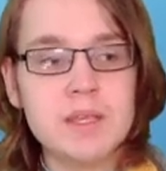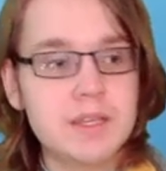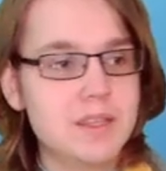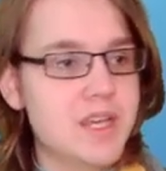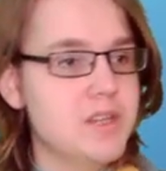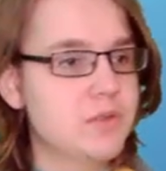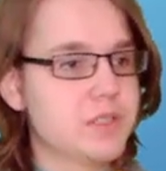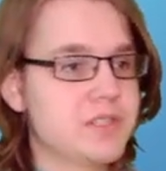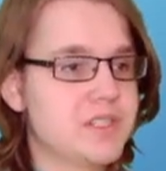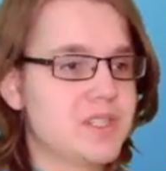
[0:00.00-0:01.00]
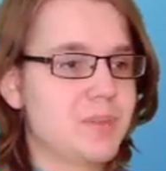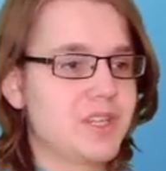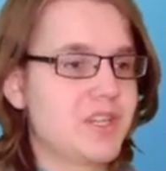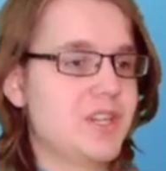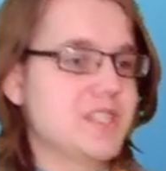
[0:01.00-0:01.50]
Then you'll notice some of the
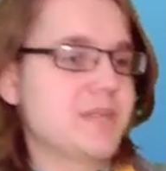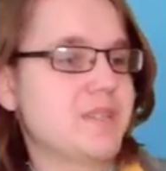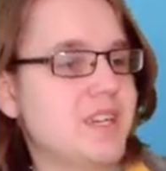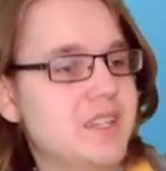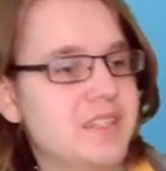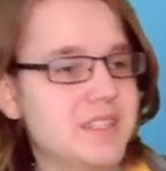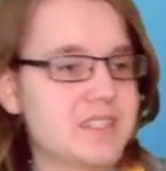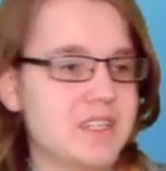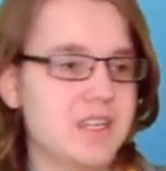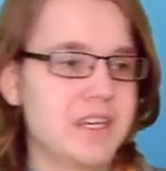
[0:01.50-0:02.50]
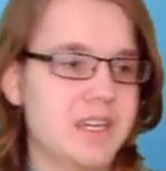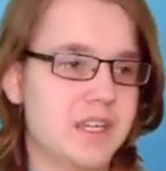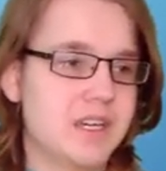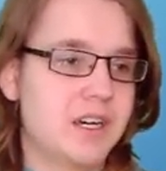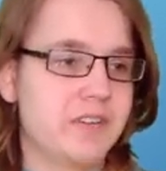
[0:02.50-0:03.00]
concept art
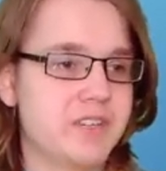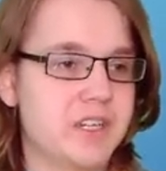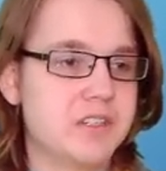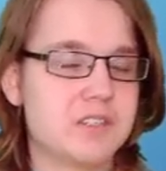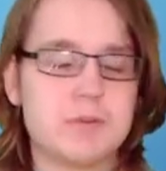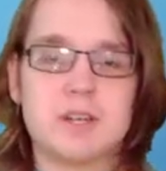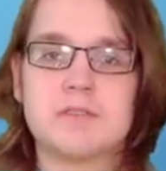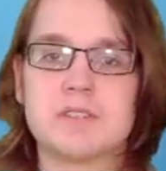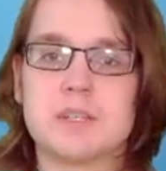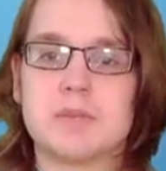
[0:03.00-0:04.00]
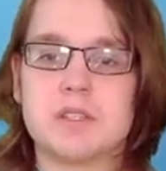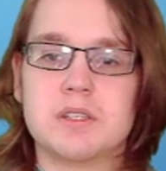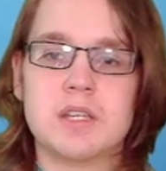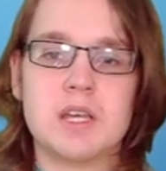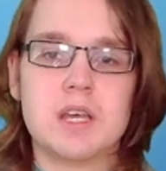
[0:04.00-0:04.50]
that I've done as well for some of the
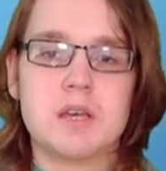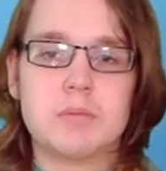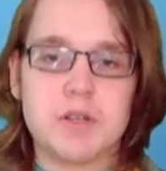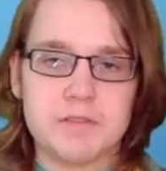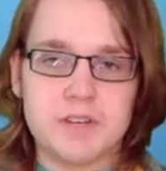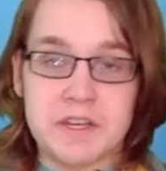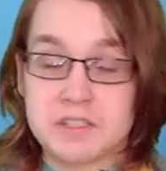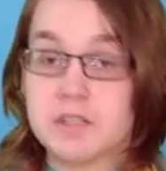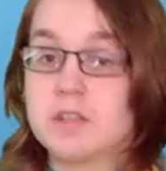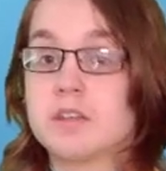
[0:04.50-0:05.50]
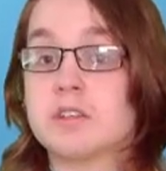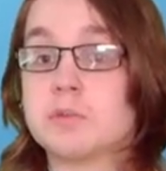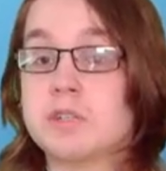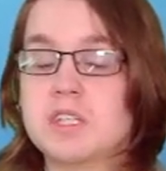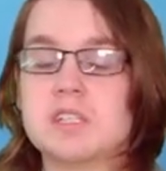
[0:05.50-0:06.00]
modifiers, because
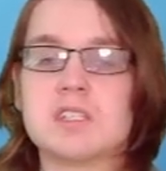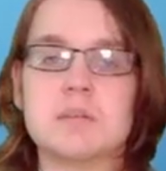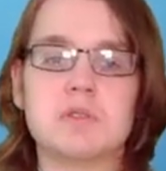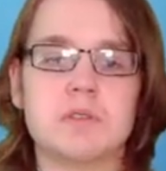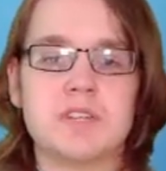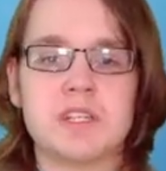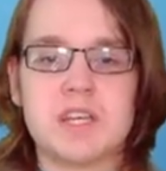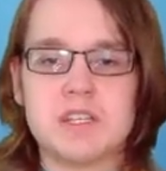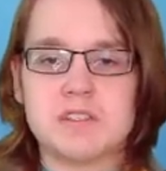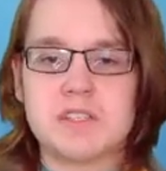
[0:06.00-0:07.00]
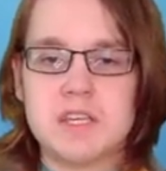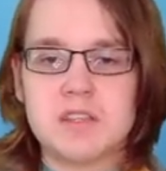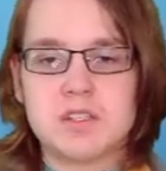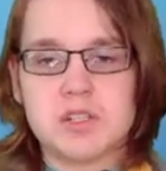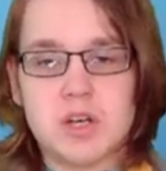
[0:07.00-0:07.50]
we need some sort of indicators in
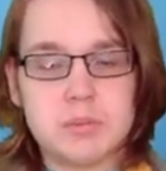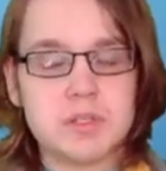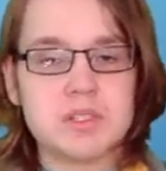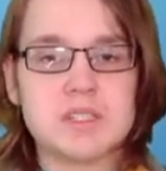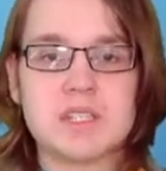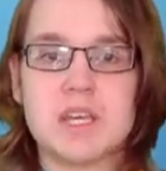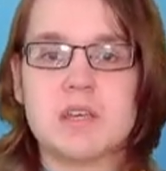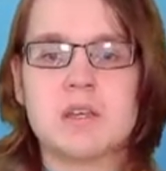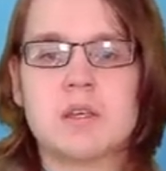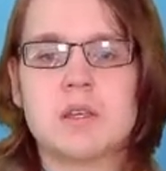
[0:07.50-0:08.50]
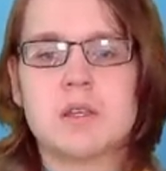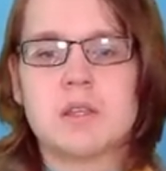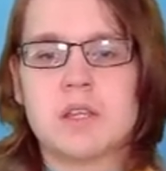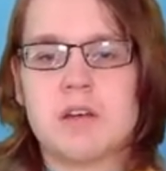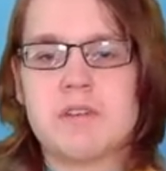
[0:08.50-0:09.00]
the shop to say
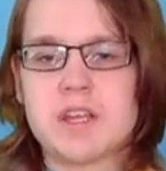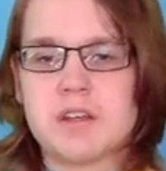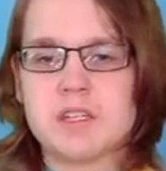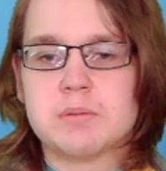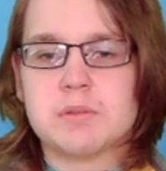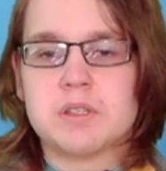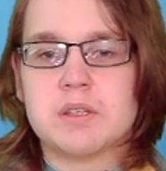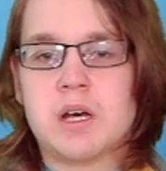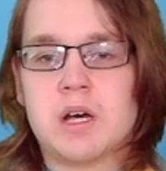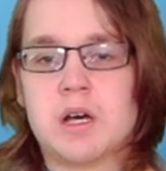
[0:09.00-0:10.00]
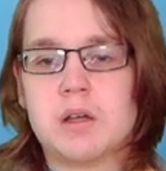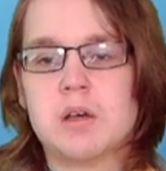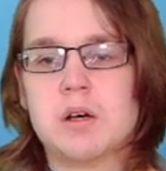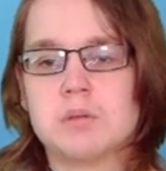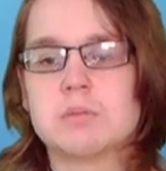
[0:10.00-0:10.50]
they're recognizable, that are,
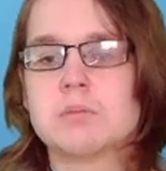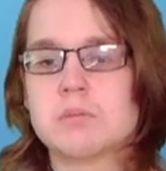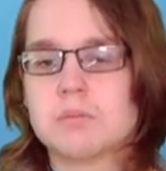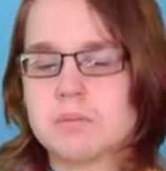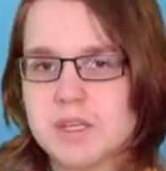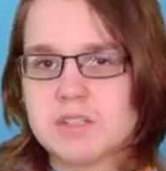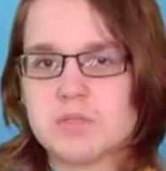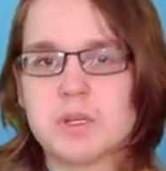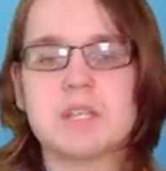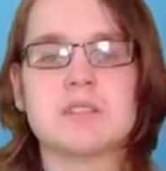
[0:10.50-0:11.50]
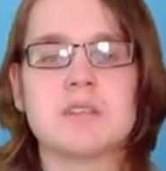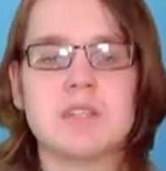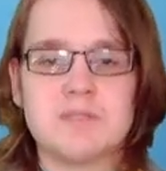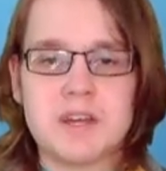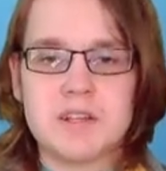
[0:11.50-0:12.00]
oh, here's what it is,
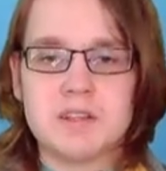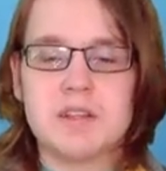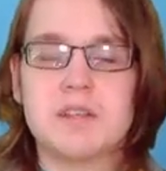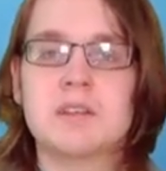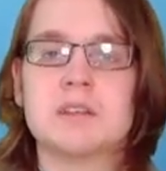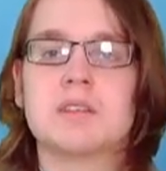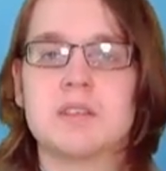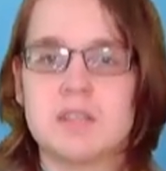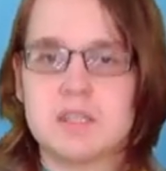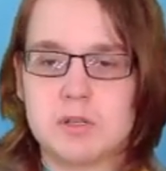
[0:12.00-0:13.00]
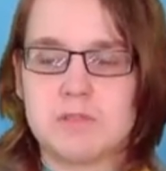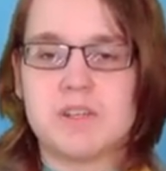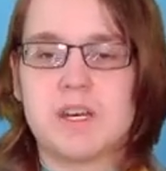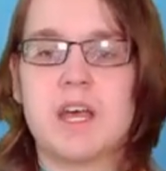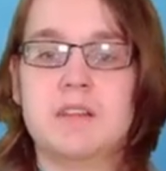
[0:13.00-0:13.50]
it's very clearly this
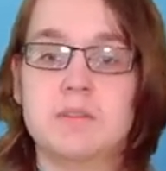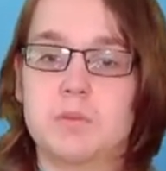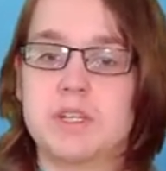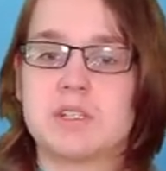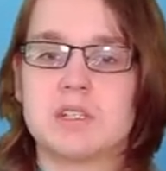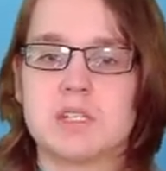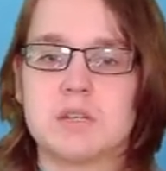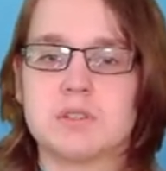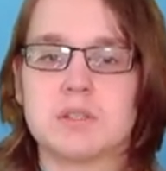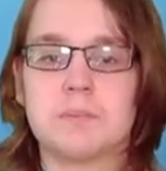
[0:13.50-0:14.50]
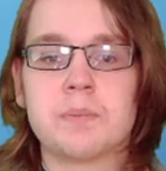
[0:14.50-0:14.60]
modifier, and ways to distinguish them.